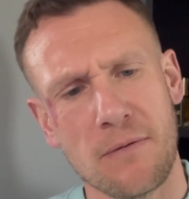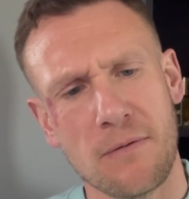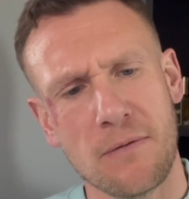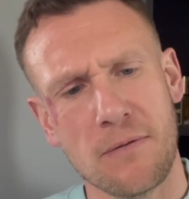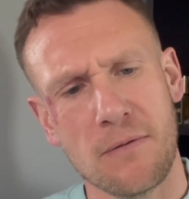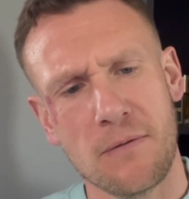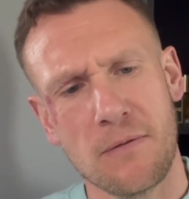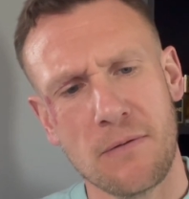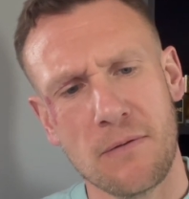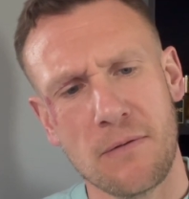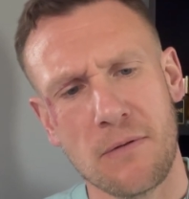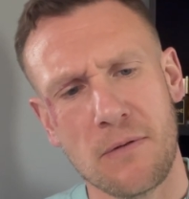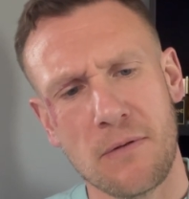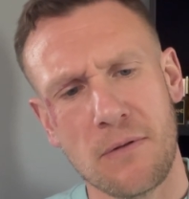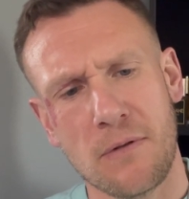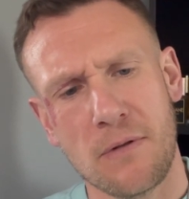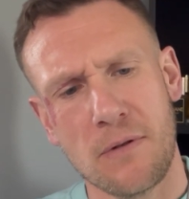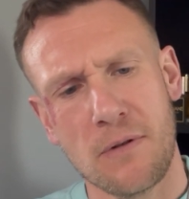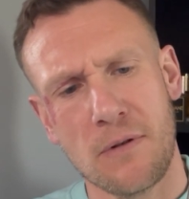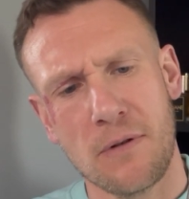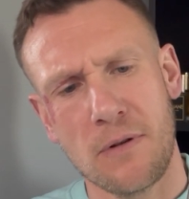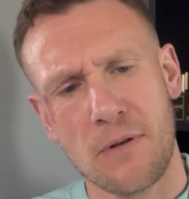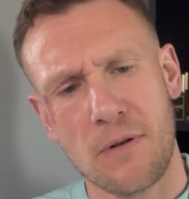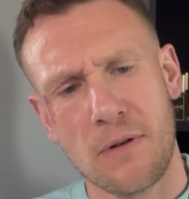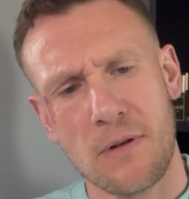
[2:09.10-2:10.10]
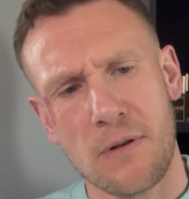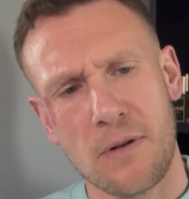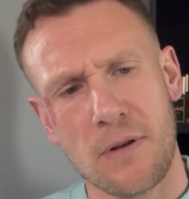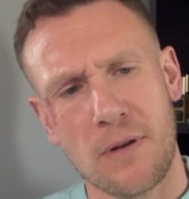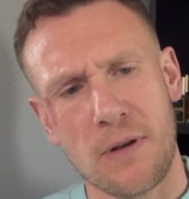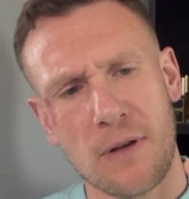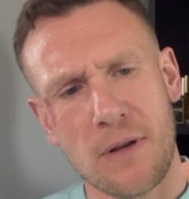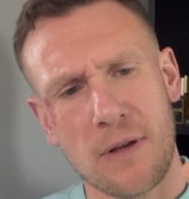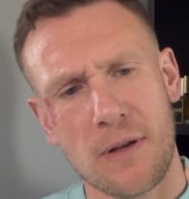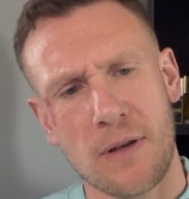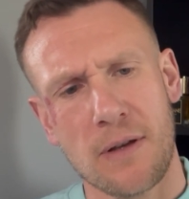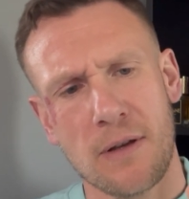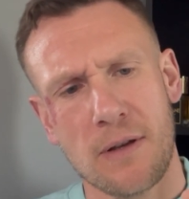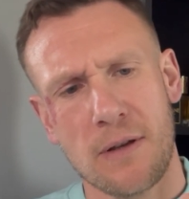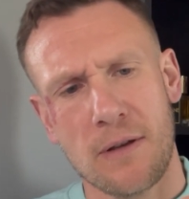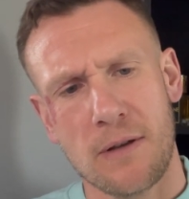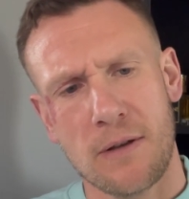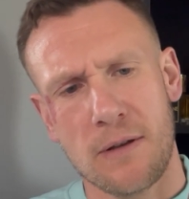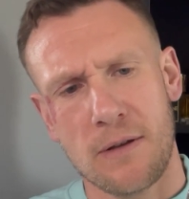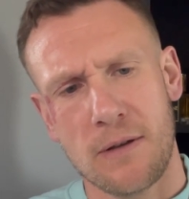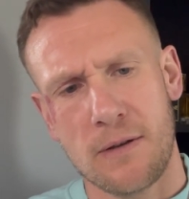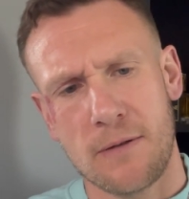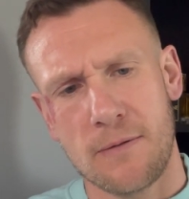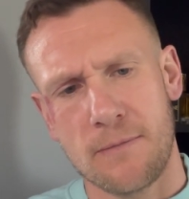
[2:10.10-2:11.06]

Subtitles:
No one is speaking in this clip.